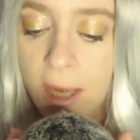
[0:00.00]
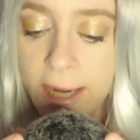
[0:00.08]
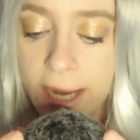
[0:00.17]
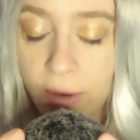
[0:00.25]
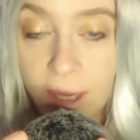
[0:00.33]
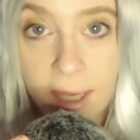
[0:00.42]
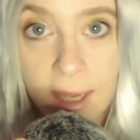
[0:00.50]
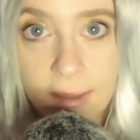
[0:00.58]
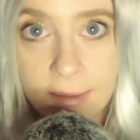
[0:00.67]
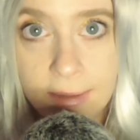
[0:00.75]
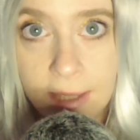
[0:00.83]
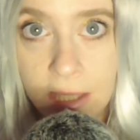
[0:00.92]
Now I
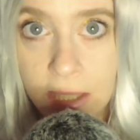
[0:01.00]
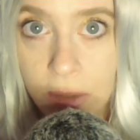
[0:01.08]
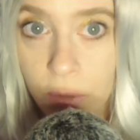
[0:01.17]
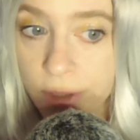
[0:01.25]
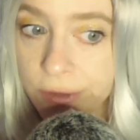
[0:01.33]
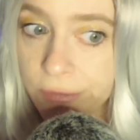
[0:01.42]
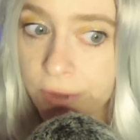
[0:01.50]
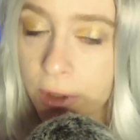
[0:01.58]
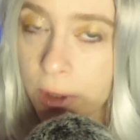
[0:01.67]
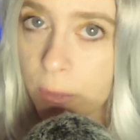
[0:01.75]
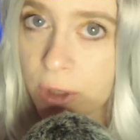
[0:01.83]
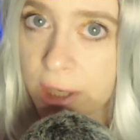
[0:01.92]
guess he was
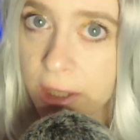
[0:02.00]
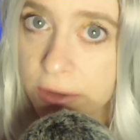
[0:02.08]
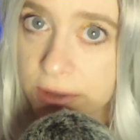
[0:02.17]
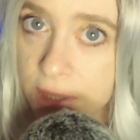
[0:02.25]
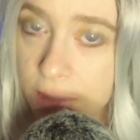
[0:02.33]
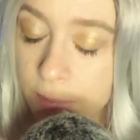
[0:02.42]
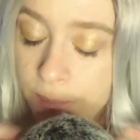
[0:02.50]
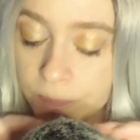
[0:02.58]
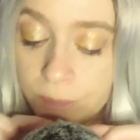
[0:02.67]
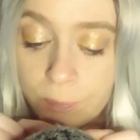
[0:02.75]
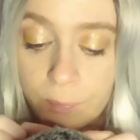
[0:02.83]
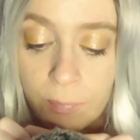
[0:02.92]
feeling pretty guilty,
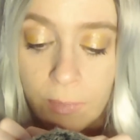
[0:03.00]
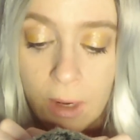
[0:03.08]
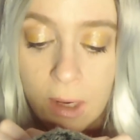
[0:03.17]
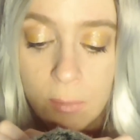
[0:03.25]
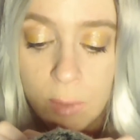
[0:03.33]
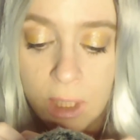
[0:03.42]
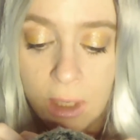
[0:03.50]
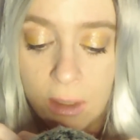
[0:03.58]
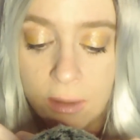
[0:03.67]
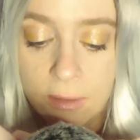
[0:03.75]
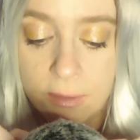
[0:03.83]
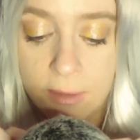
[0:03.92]

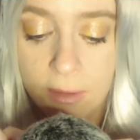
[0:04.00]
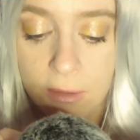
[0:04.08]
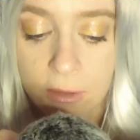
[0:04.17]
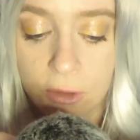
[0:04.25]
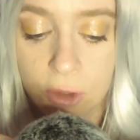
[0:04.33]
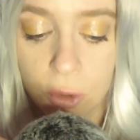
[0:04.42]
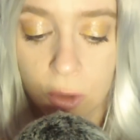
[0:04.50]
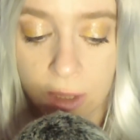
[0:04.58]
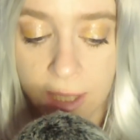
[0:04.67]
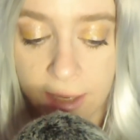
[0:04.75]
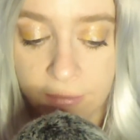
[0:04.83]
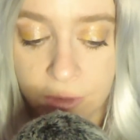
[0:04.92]
because
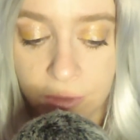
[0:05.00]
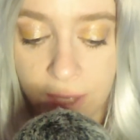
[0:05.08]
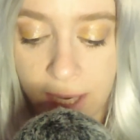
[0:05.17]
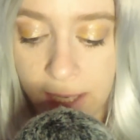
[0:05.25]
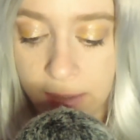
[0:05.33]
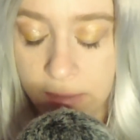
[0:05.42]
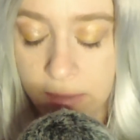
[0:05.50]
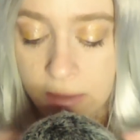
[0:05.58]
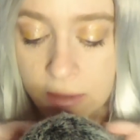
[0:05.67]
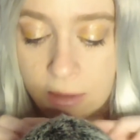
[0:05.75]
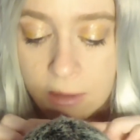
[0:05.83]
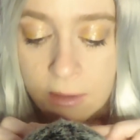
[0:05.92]
shortly after that
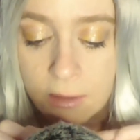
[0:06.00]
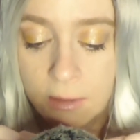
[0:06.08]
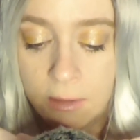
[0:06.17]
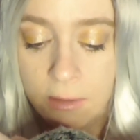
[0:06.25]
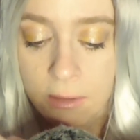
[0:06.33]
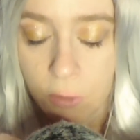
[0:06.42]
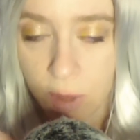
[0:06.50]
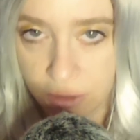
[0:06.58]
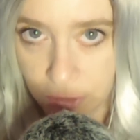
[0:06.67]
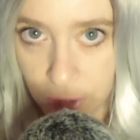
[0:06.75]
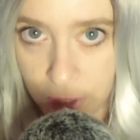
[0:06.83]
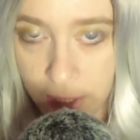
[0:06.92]

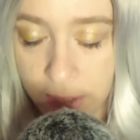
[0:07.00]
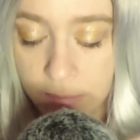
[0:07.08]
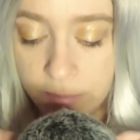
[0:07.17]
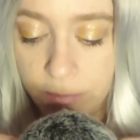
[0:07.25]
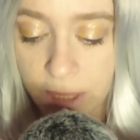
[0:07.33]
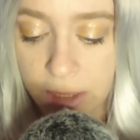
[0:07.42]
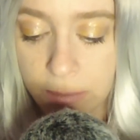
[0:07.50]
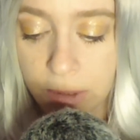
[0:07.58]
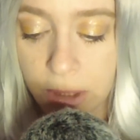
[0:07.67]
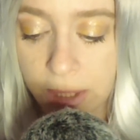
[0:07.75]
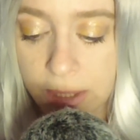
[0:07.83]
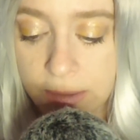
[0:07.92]
questioning by the
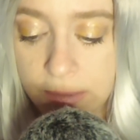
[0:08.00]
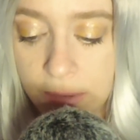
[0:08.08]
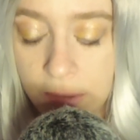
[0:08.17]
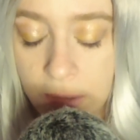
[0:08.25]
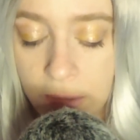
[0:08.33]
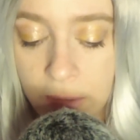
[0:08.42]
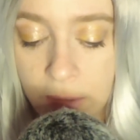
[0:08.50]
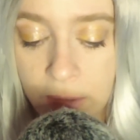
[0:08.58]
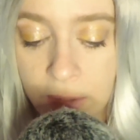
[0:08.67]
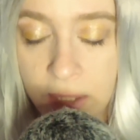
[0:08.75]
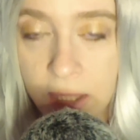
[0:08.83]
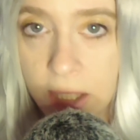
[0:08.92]
police,
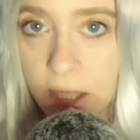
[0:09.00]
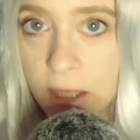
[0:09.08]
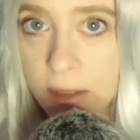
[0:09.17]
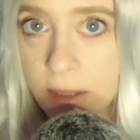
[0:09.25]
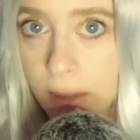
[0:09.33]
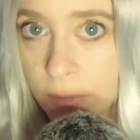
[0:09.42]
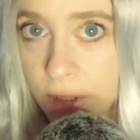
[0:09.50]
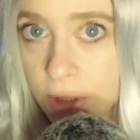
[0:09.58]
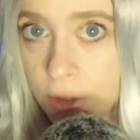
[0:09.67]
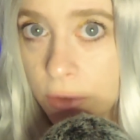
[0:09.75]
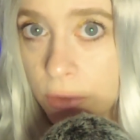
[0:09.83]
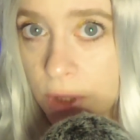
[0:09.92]
he attempted
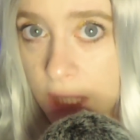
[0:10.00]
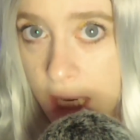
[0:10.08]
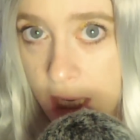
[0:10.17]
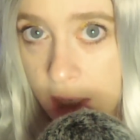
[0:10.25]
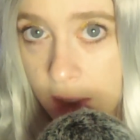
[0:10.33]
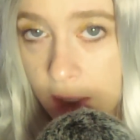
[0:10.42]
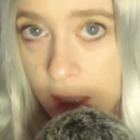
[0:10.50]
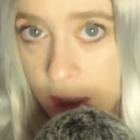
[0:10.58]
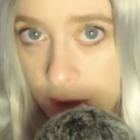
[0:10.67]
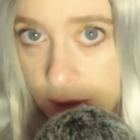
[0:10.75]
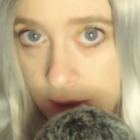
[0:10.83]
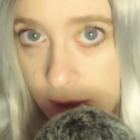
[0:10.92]
to take
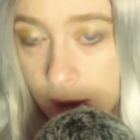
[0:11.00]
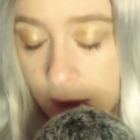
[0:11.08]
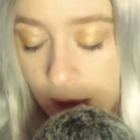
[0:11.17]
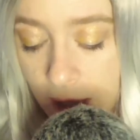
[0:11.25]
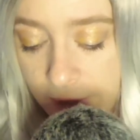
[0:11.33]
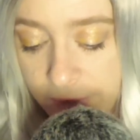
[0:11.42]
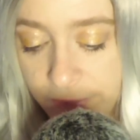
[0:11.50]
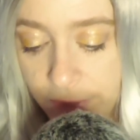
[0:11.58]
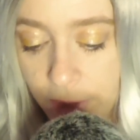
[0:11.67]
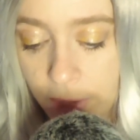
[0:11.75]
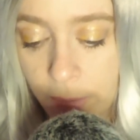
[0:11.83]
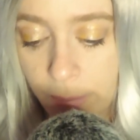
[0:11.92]
his life
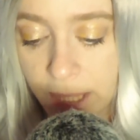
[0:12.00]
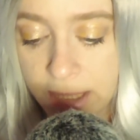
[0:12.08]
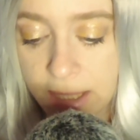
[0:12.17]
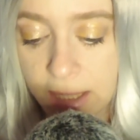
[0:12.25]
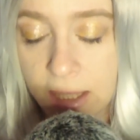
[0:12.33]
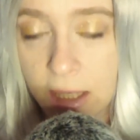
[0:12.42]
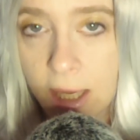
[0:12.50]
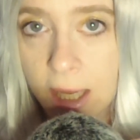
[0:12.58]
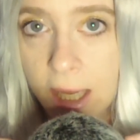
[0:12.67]
by taking